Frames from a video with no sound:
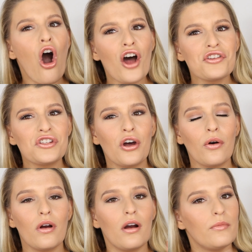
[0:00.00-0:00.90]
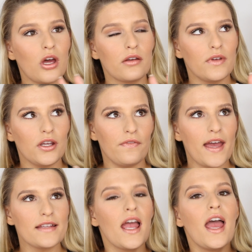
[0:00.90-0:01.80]
Also, I'm talking very
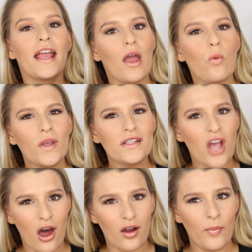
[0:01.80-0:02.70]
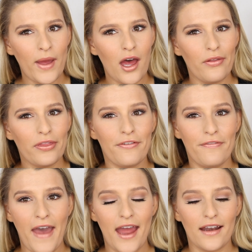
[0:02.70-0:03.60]
fast. Can we talk about the
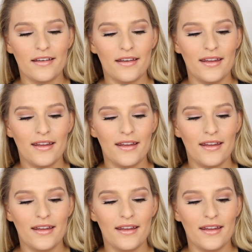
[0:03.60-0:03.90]
fact